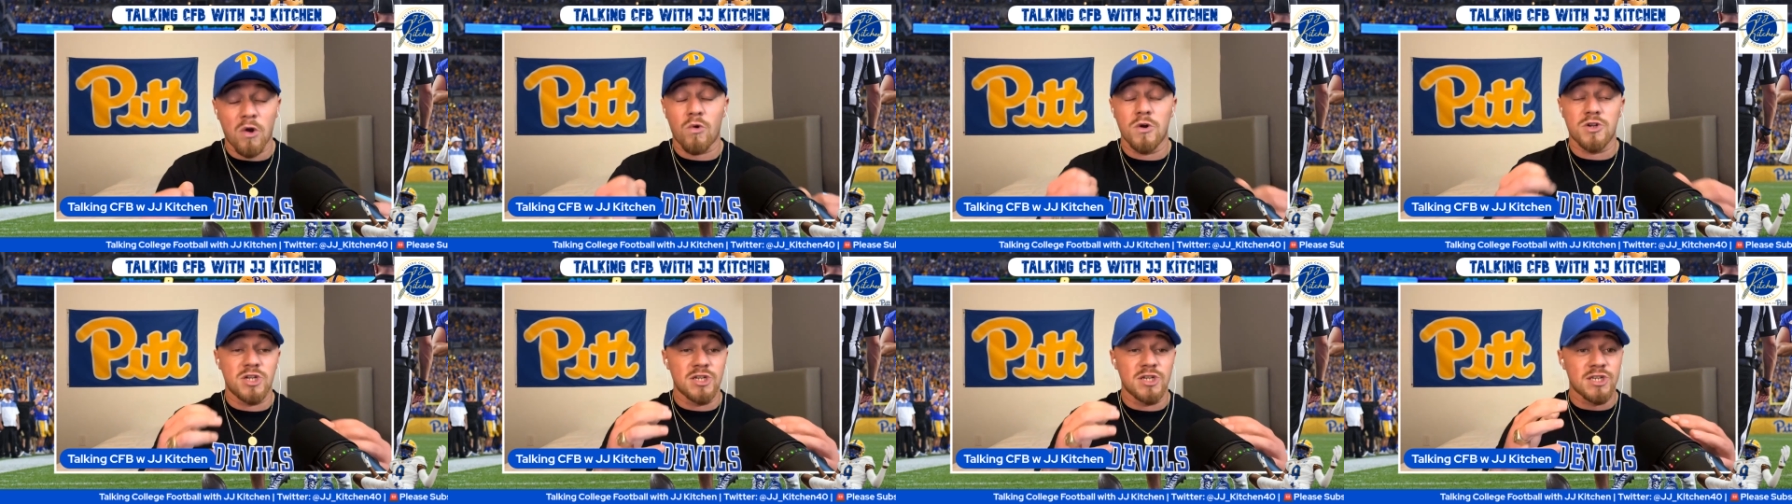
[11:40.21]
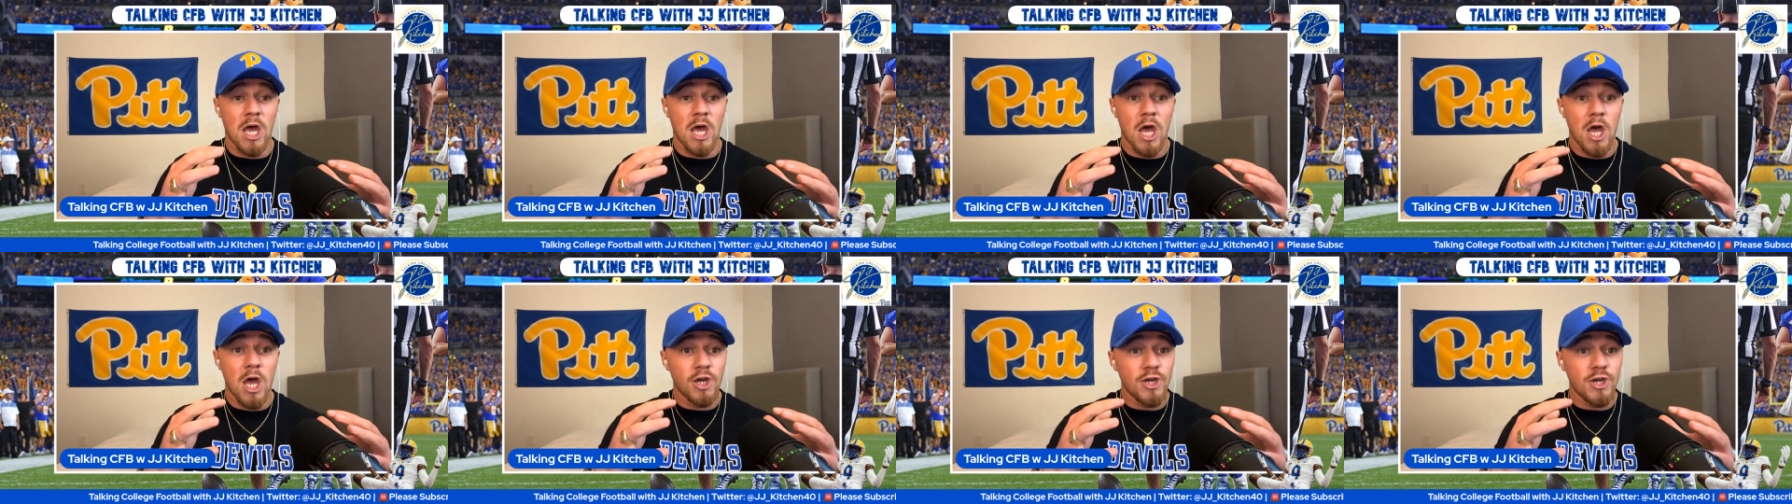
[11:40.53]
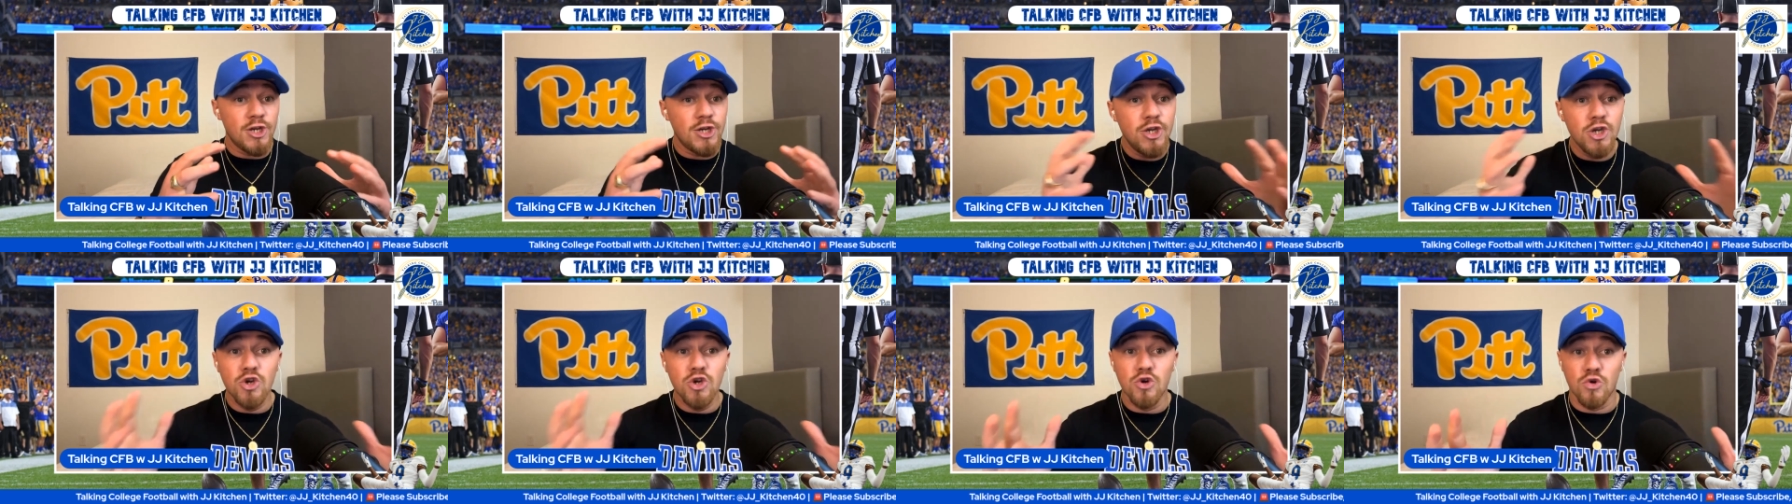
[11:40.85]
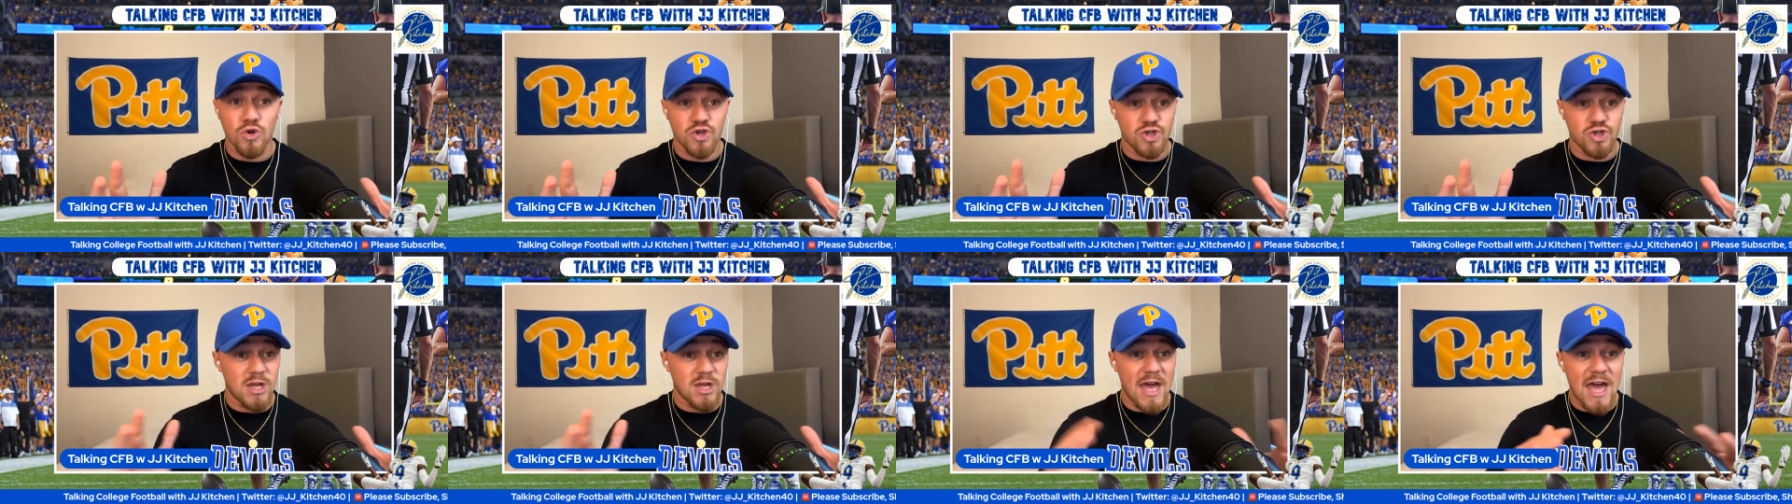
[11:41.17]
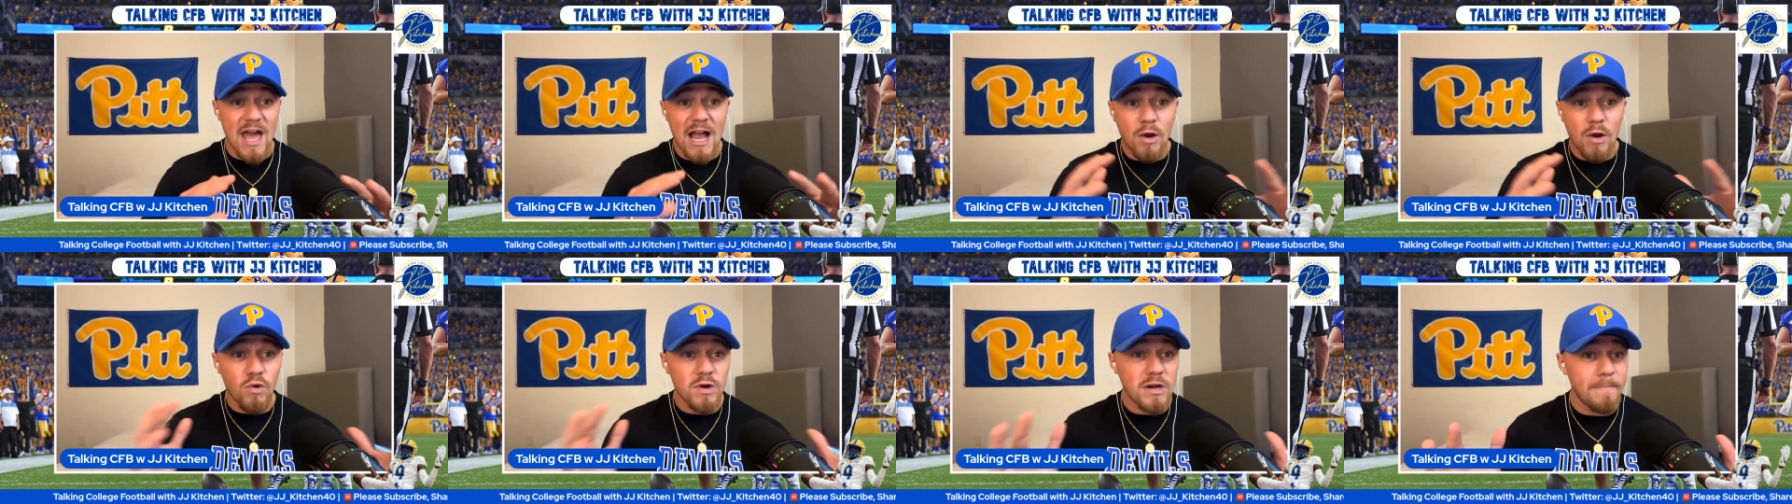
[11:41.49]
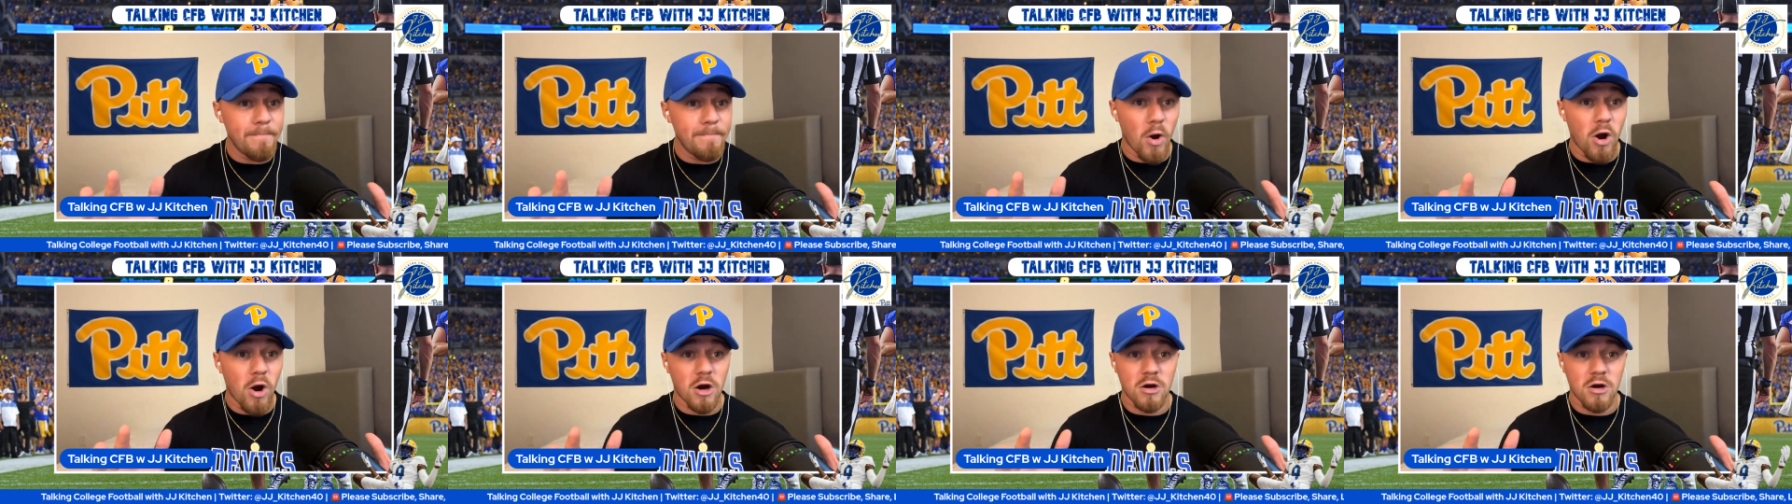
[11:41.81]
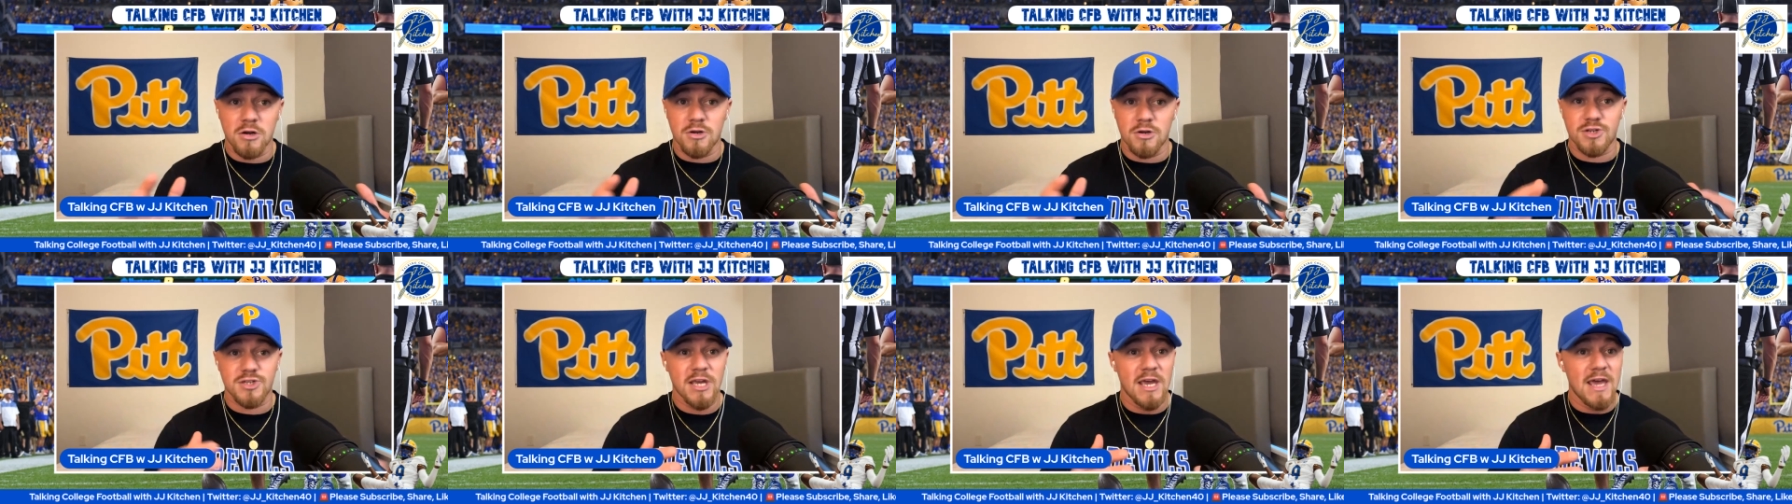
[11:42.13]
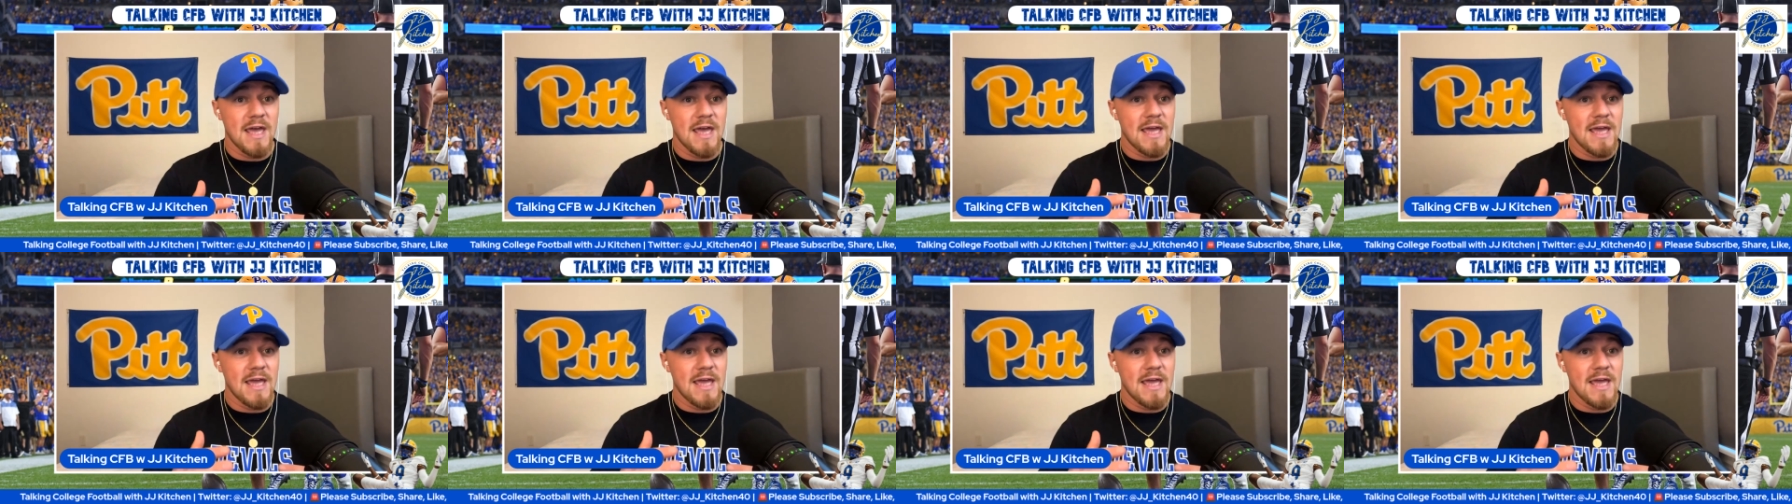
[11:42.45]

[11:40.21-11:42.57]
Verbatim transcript: which is huge, equity partners.